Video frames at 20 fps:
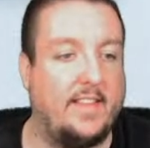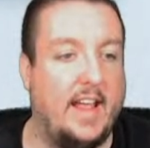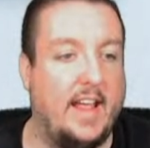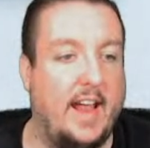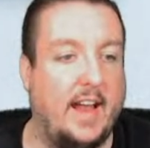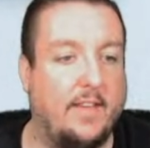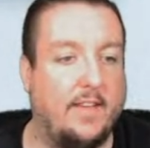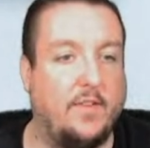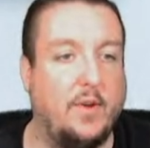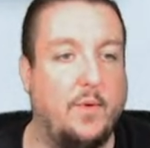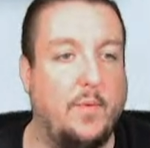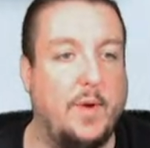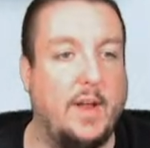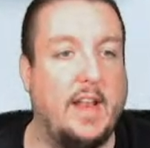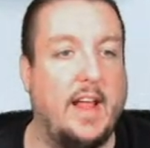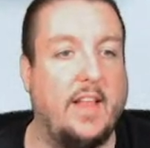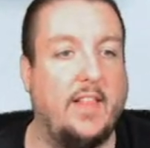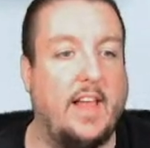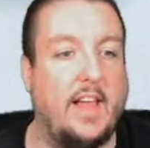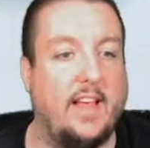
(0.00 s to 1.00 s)
egg, if you win
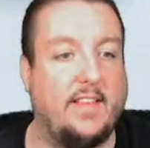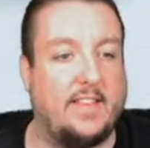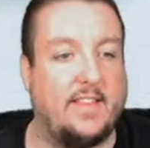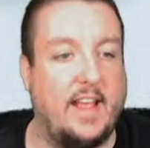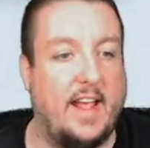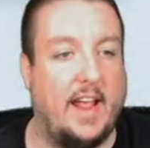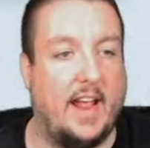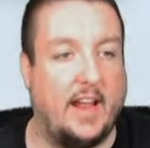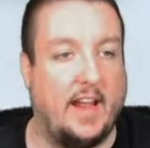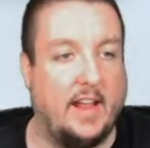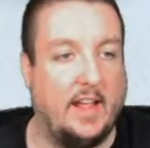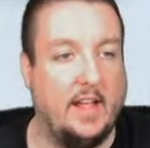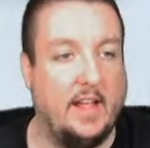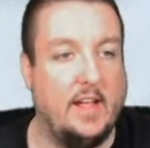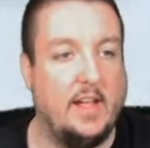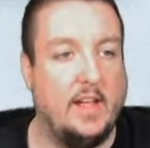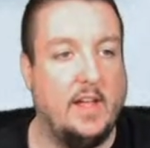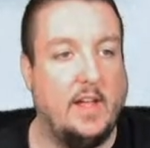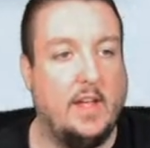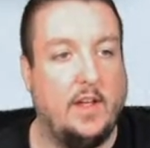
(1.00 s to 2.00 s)
that last egg,
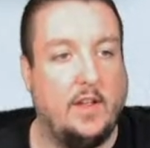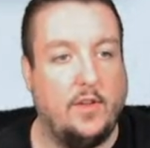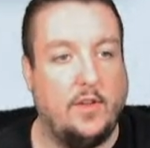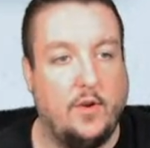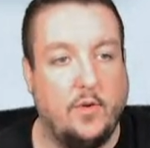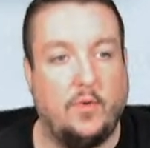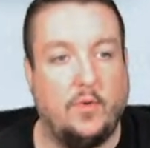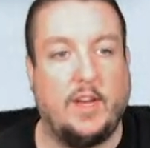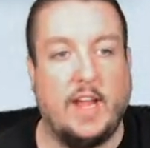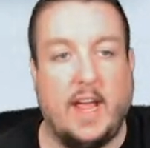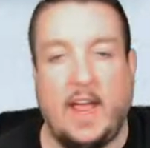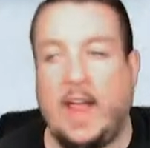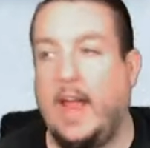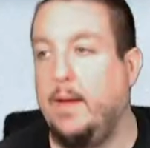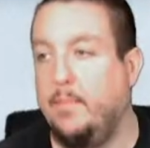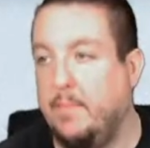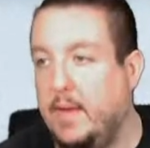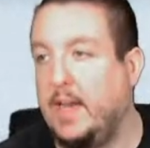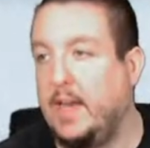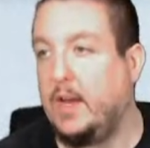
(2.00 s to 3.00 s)
you get a
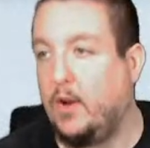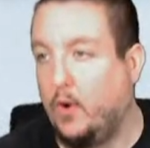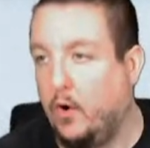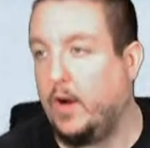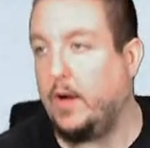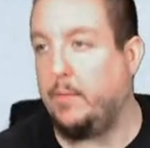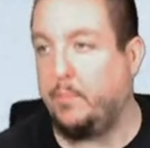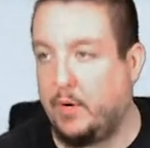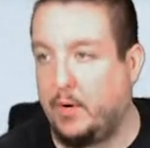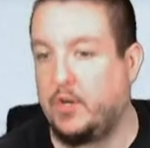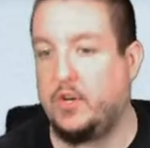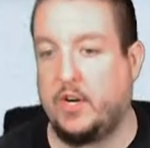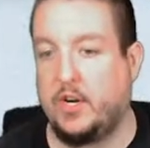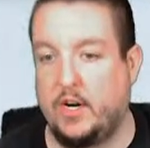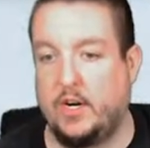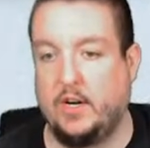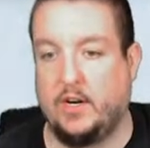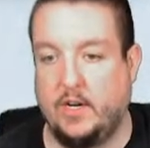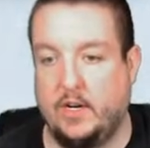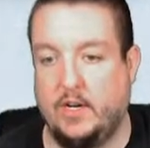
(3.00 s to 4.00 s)
mini coin
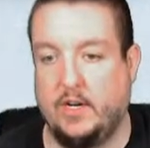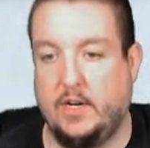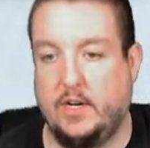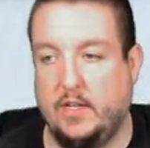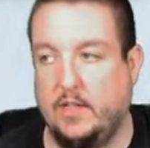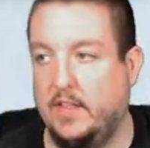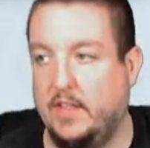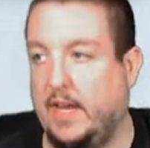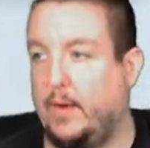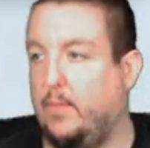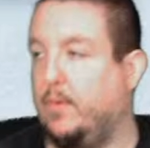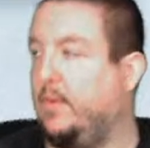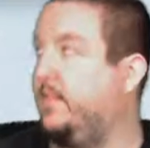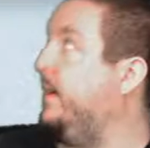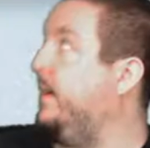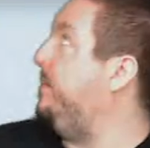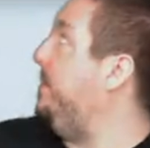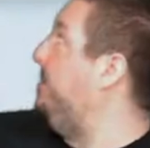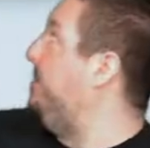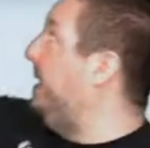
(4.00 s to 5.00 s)
pusher. Like what's
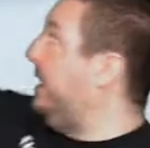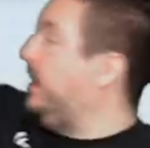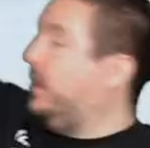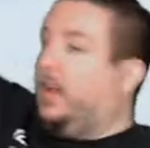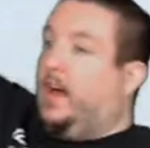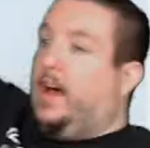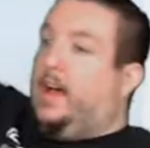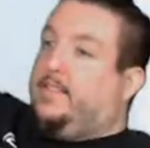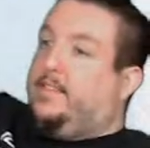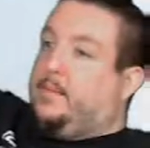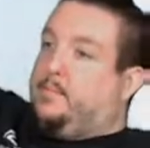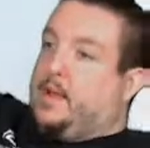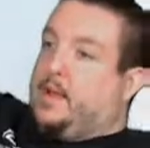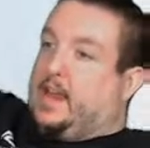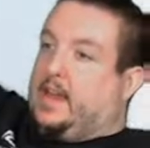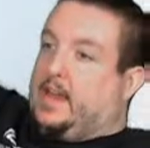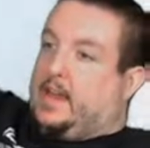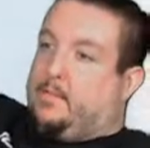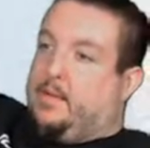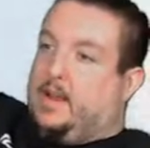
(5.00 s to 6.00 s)
up in my closet
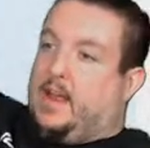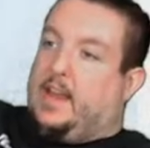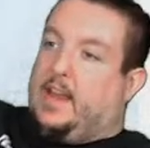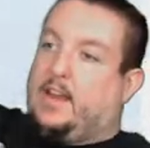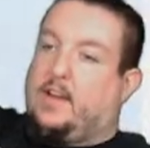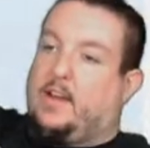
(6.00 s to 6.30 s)
back here behind the